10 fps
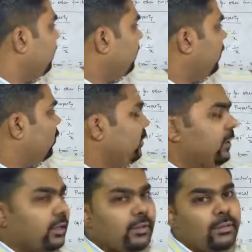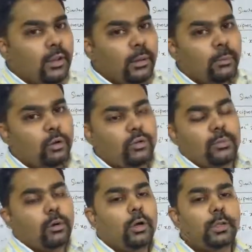denominator is positive,
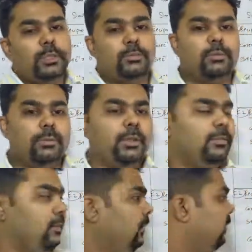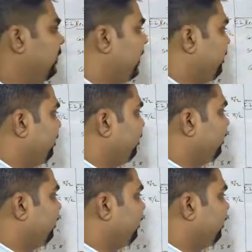all the terms remains same.